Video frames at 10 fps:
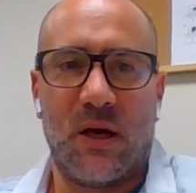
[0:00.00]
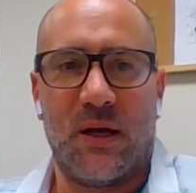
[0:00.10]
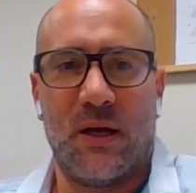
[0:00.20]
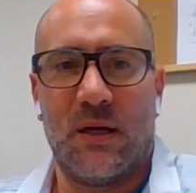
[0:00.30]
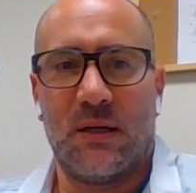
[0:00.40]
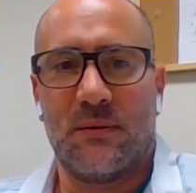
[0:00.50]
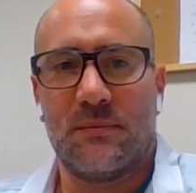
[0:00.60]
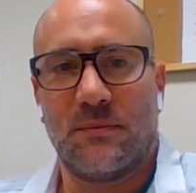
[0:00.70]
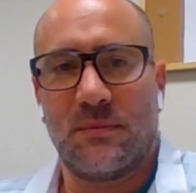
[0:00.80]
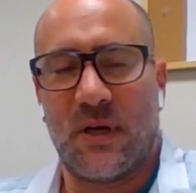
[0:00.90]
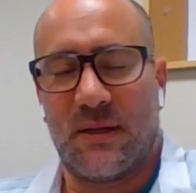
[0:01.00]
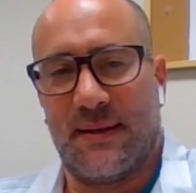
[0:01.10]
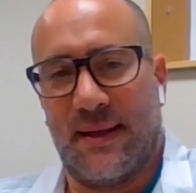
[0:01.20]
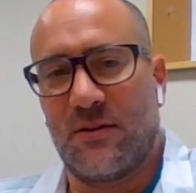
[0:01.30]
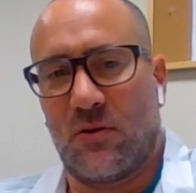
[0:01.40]
um and
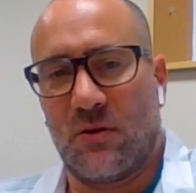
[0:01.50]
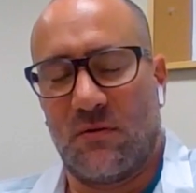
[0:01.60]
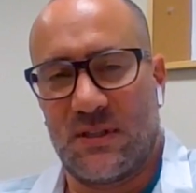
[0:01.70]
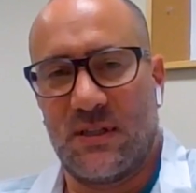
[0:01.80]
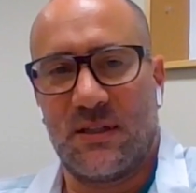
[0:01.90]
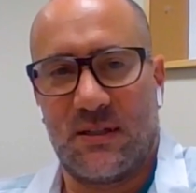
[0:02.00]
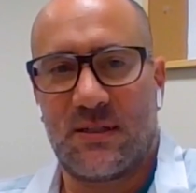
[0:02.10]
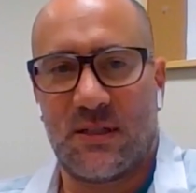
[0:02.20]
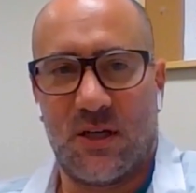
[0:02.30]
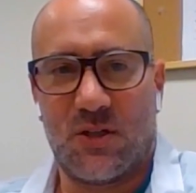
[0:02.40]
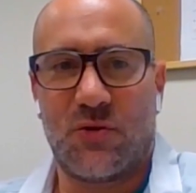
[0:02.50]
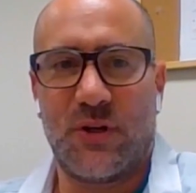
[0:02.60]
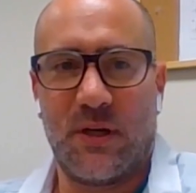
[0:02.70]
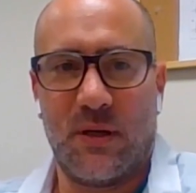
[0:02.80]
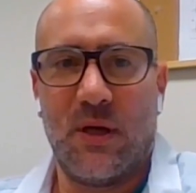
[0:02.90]
then later on, obviously, the
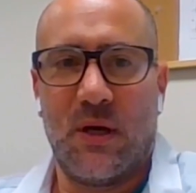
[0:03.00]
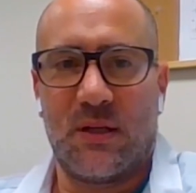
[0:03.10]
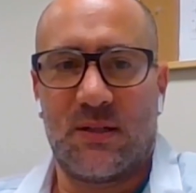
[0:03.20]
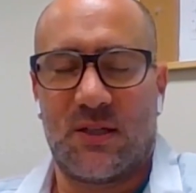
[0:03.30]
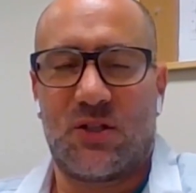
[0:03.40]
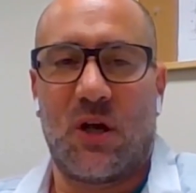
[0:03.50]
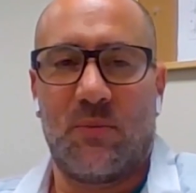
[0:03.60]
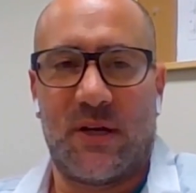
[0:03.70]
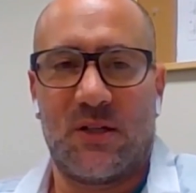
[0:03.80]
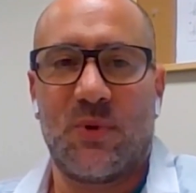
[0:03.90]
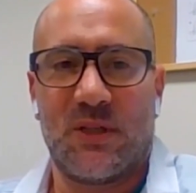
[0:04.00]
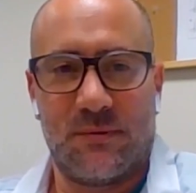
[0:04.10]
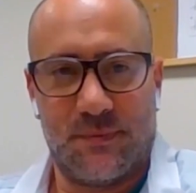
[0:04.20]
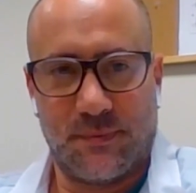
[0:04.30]
surgery and the surgical management.